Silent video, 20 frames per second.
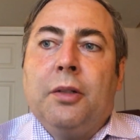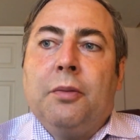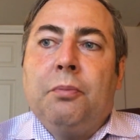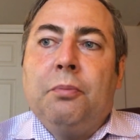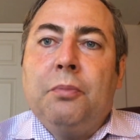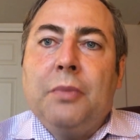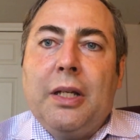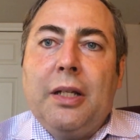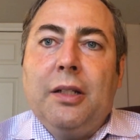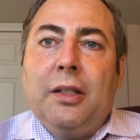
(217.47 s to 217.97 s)

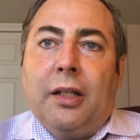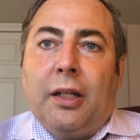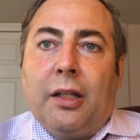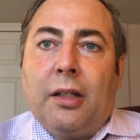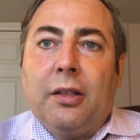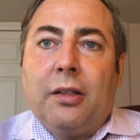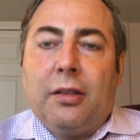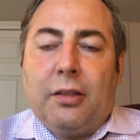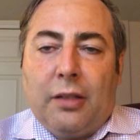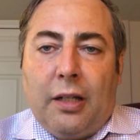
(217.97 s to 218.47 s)

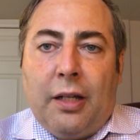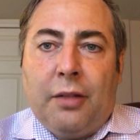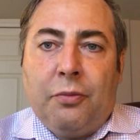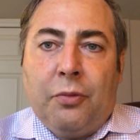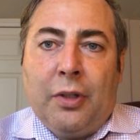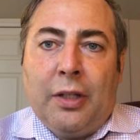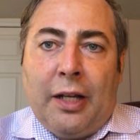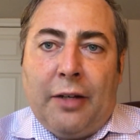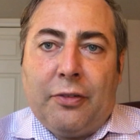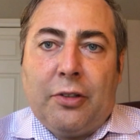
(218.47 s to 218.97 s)
meaning, and
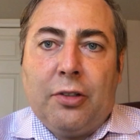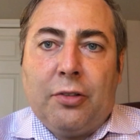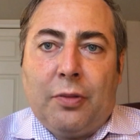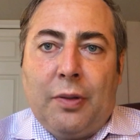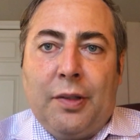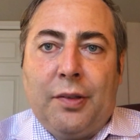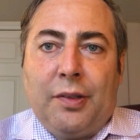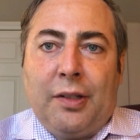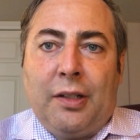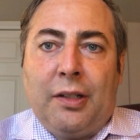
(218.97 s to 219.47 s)
we'll have to
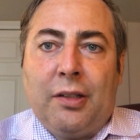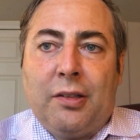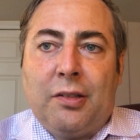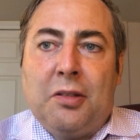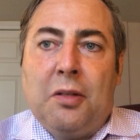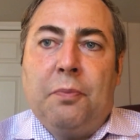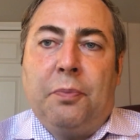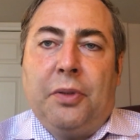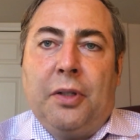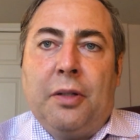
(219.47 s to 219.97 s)
translate it
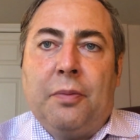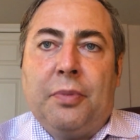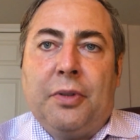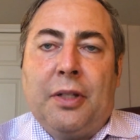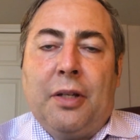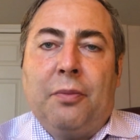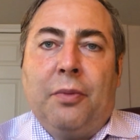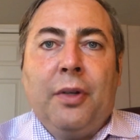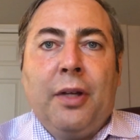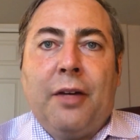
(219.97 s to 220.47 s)
simply, but
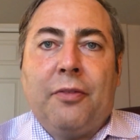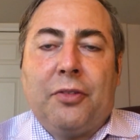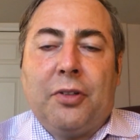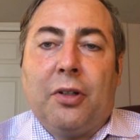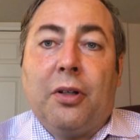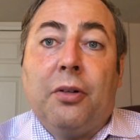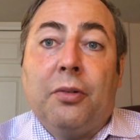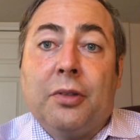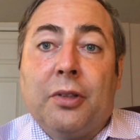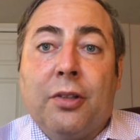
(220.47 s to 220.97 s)
then we'll have to
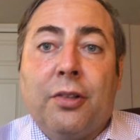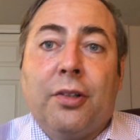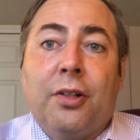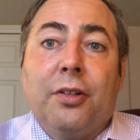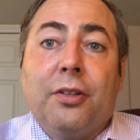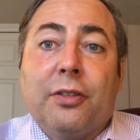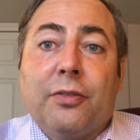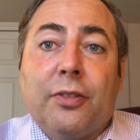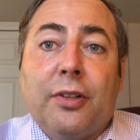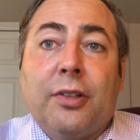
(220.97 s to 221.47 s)
go into
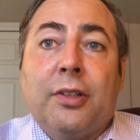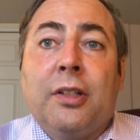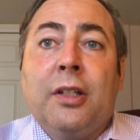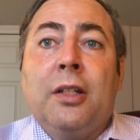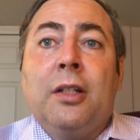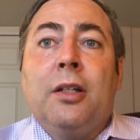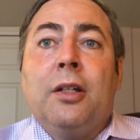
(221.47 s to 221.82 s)
Tosafos,